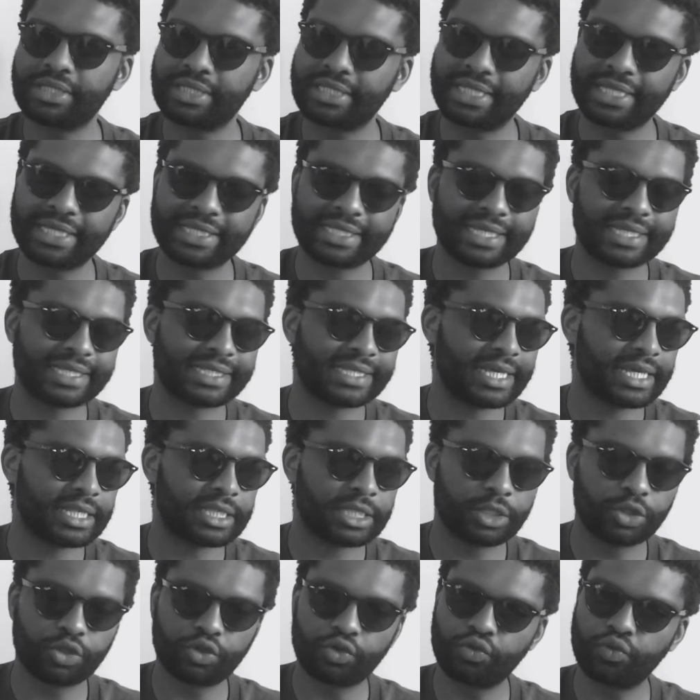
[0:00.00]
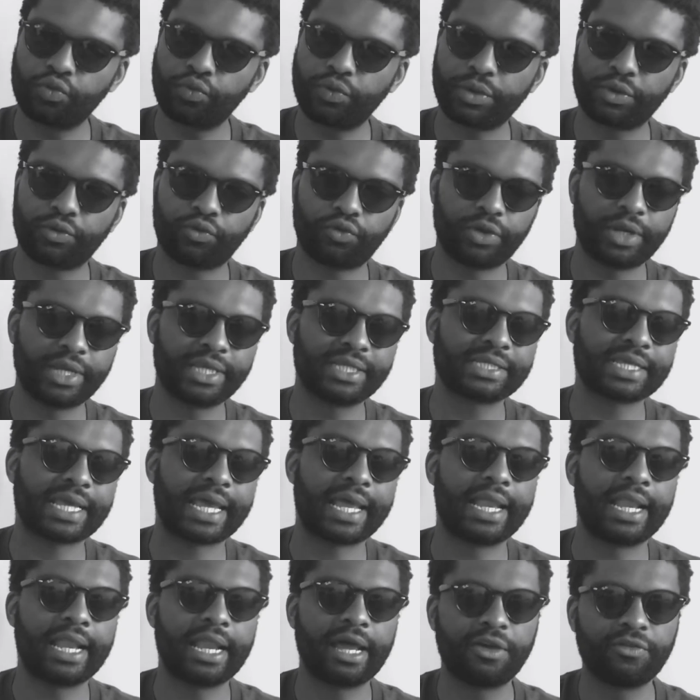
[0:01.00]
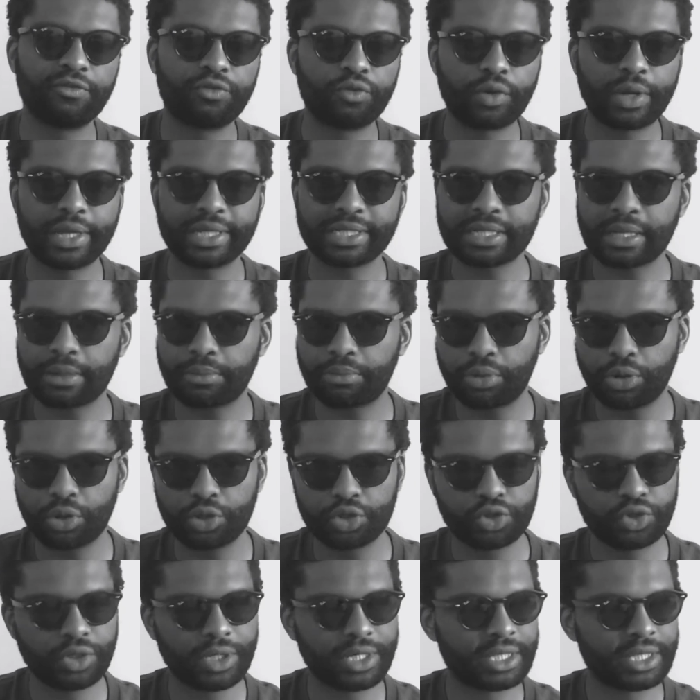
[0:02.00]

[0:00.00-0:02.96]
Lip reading: This has nothing to do with race. I love you, I support you,